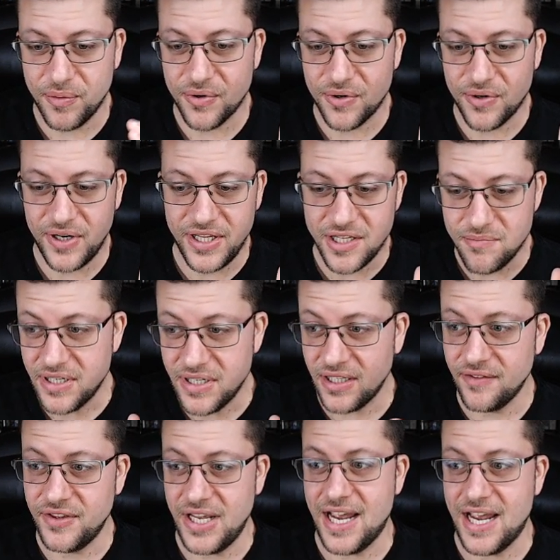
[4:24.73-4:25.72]
We're in the middle
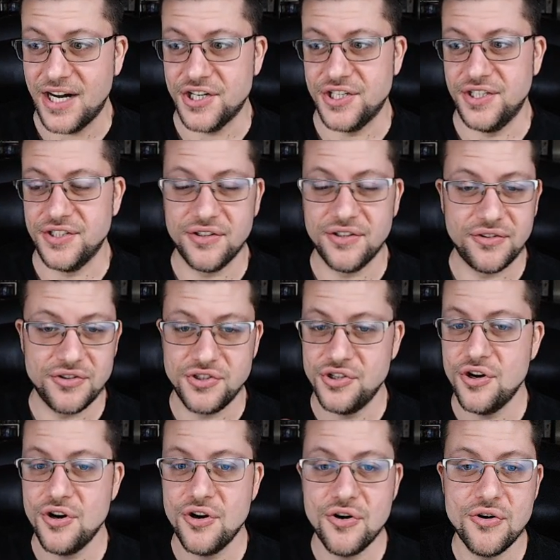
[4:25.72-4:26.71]
of the action. So there's
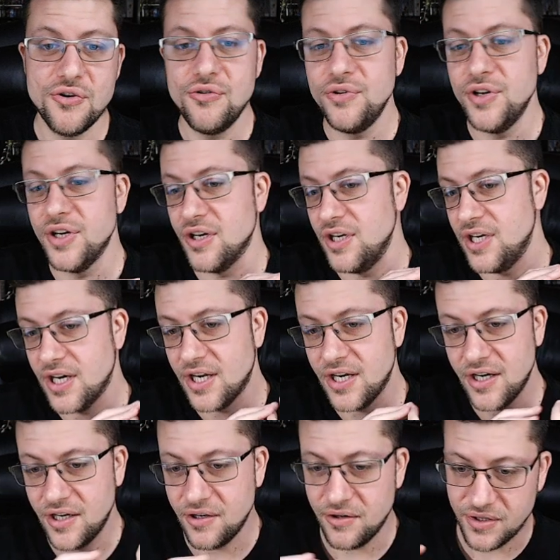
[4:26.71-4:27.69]
no, you got
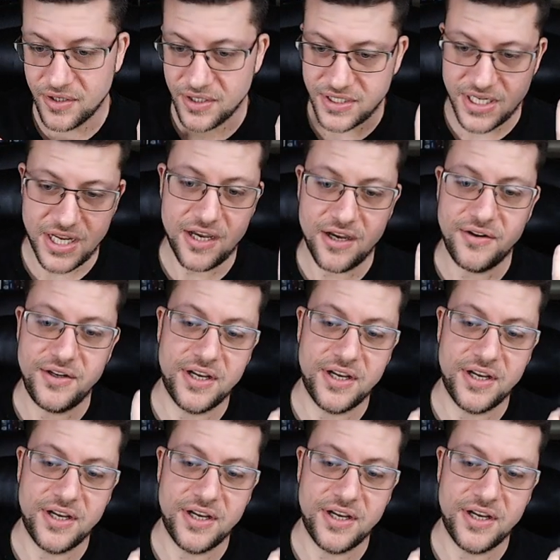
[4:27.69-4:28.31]
to go to the town.